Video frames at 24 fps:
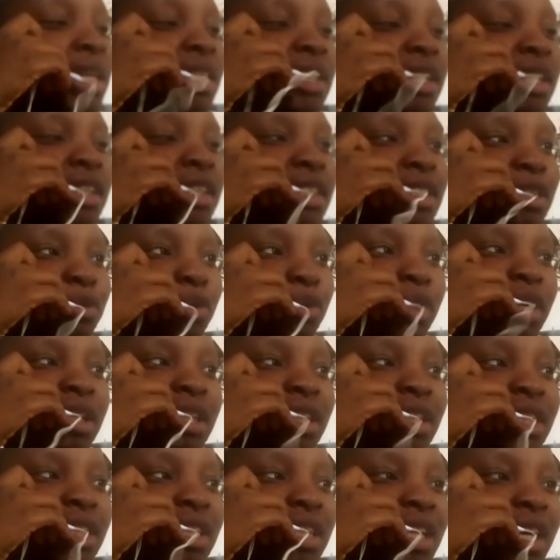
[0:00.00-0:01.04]
I think it's the
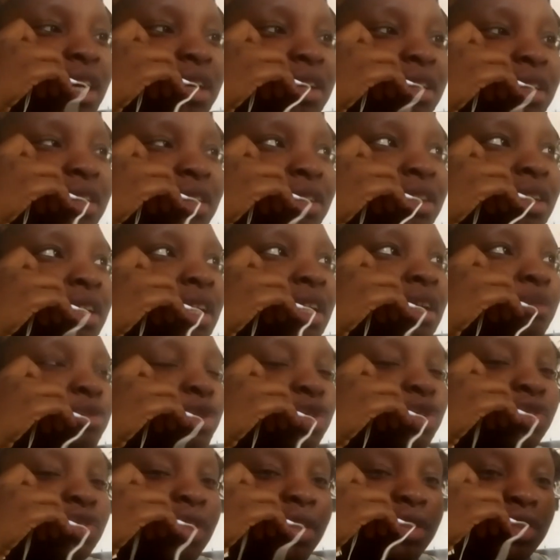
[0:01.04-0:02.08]
one that I'm
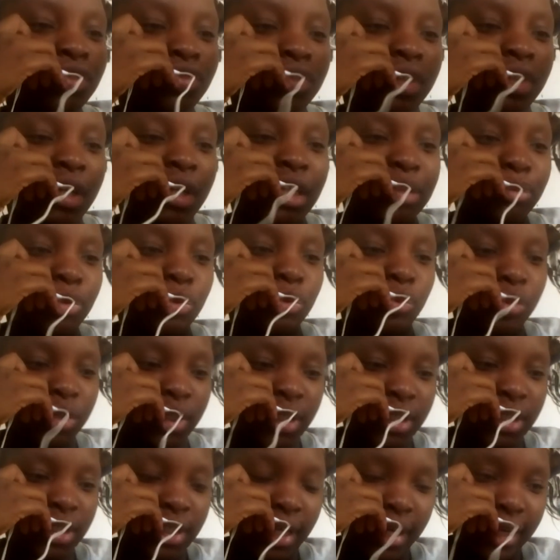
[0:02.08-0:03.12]
just trying to drink as much
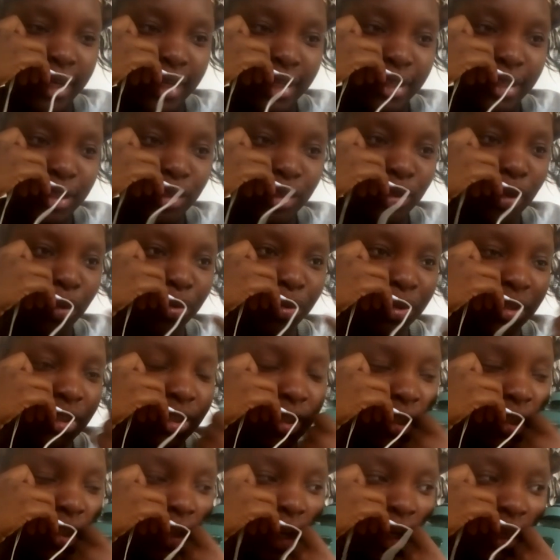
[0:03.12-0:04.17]
water as I can. So I'll just
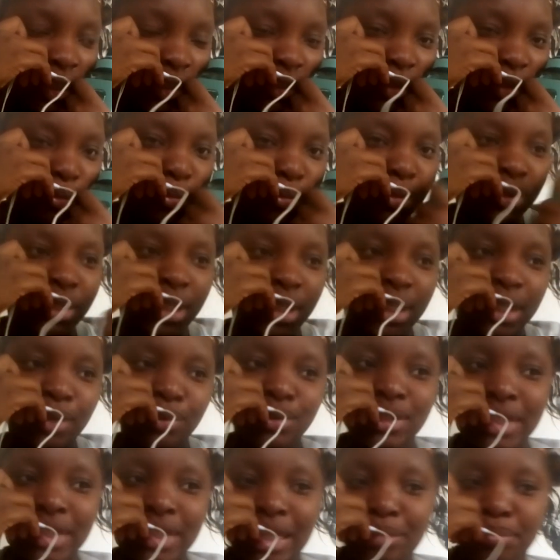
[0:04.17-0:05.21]
take like a sip, then
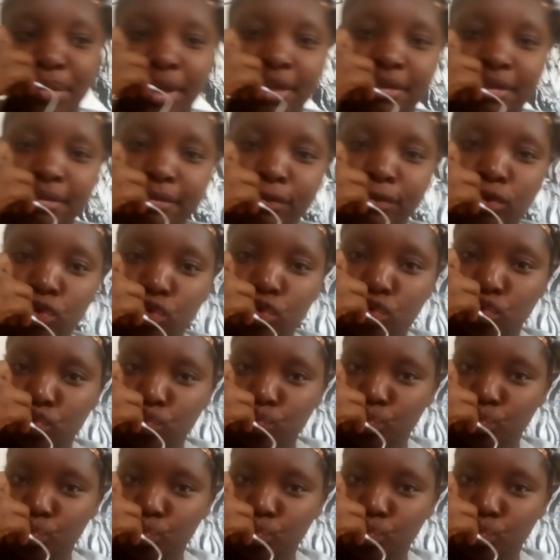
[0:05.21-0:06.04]
I'll start my food.